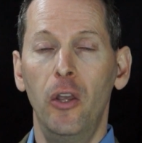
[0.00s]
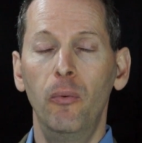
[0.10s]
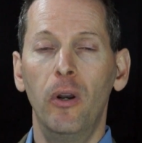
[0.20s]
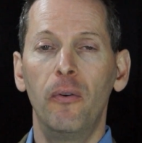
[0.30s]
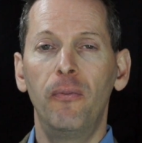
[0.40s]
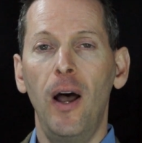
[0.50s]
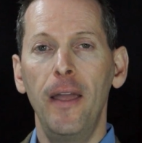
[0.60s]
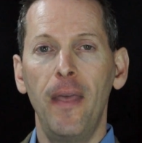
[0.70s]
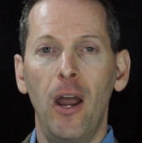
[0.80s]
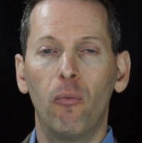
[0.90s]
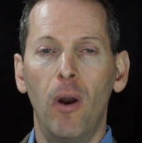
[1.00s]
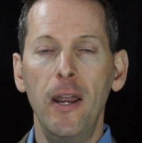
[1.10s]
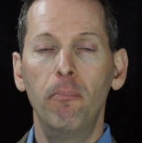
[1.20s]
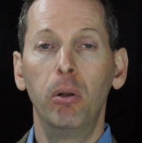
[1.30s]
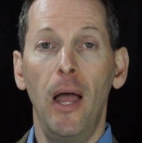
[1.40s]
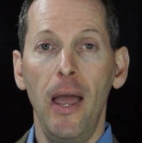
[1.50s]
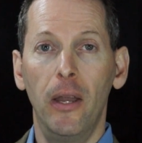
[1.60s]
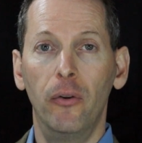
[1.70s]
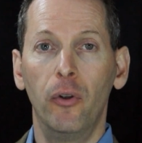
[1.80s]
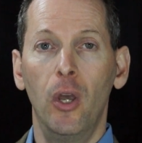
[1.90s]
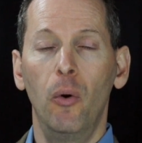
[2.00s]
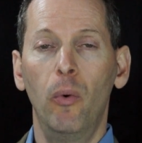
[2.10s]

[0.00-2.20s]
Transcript: You want to find that right blend